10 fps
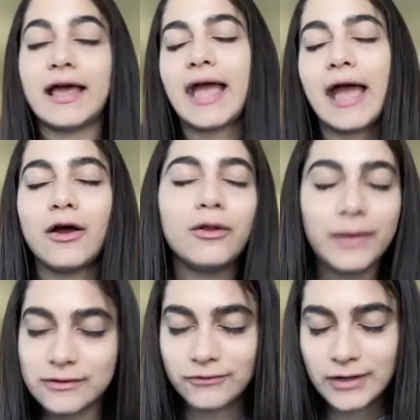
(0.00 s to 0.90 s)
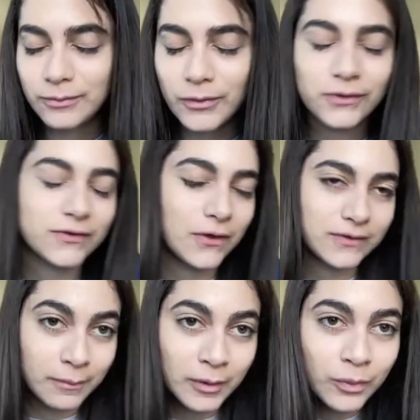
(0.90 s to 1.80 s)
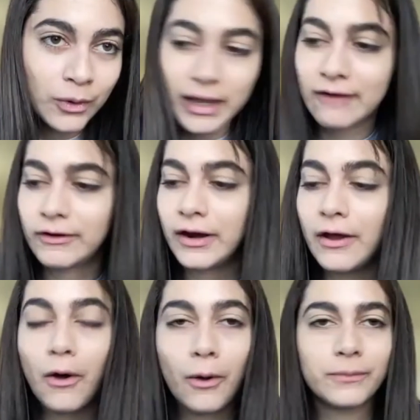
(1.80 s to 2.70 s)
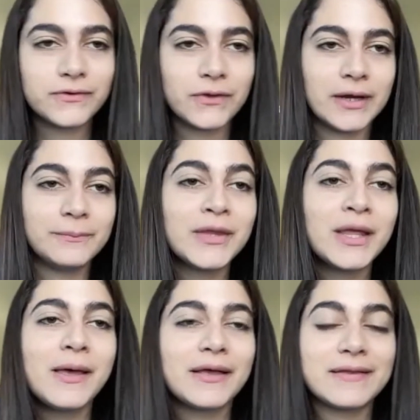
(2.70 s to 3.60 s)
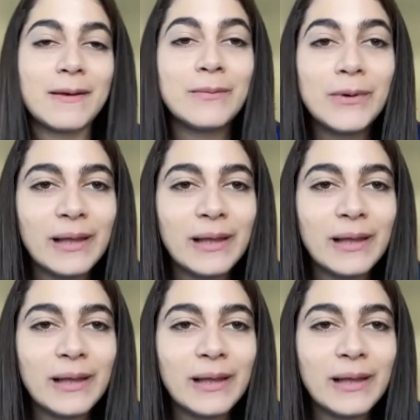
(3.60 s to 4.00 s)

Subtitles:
Like, I always read books because I'm a book lover. Oh, sorry. Because I'm a book